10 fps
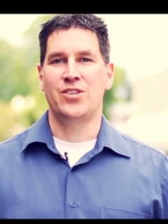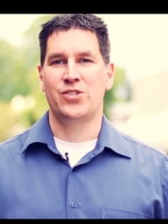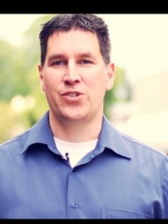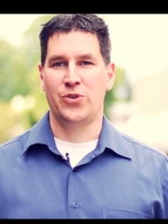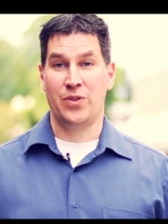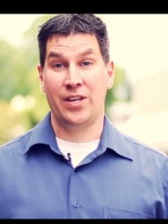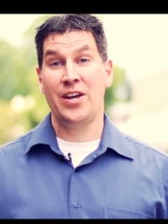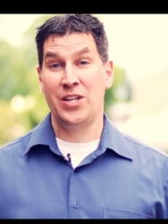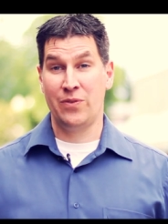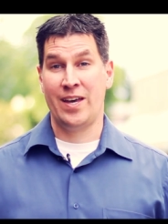So the
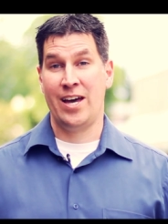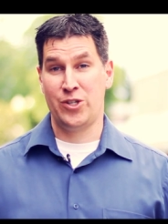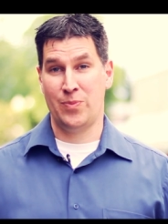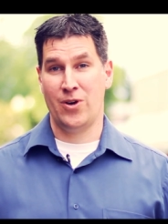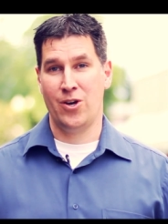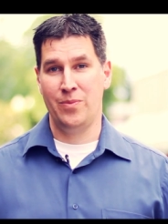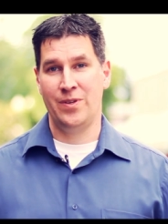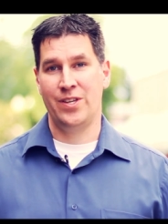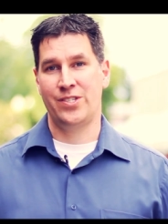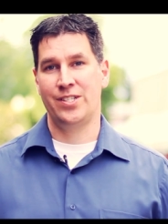idea of Cash Mob
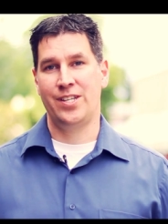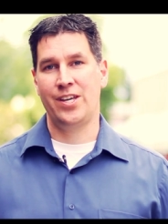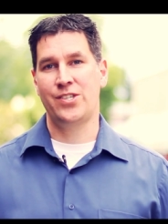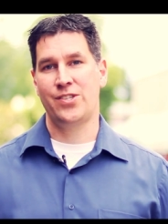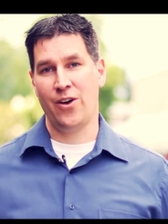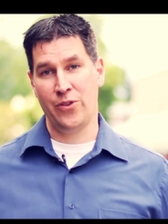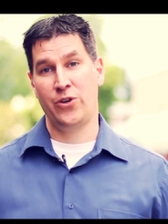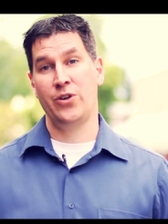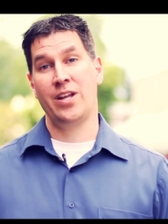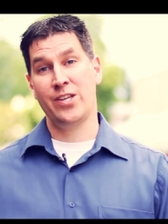is it takes all the
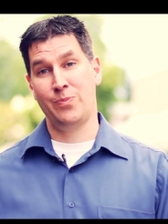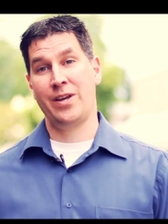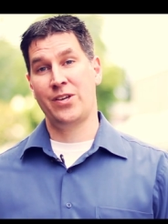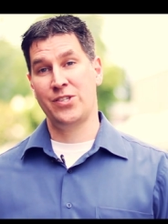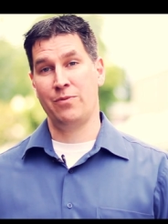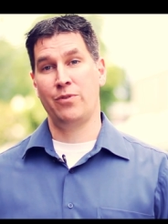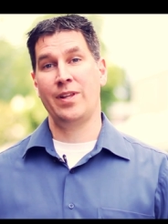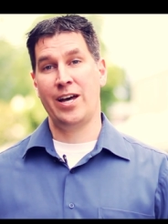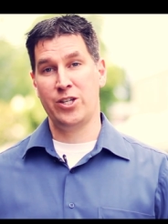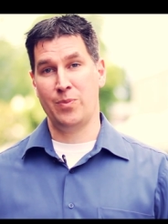good aspects of a
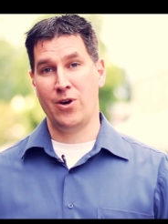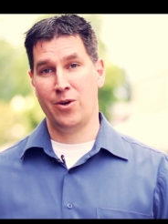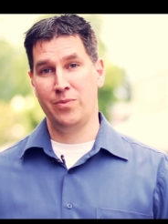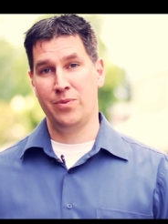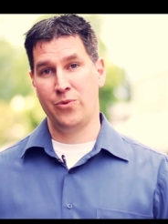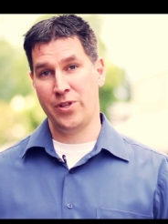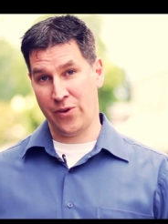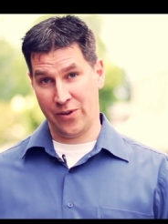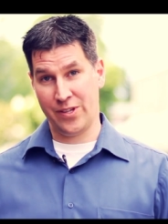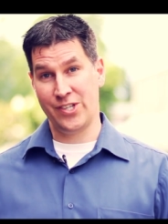flash mob
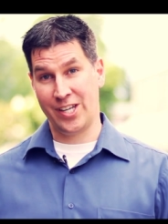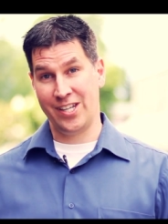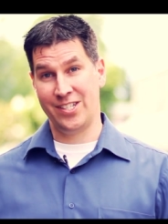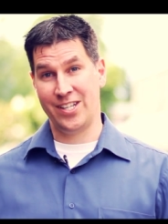without the singing and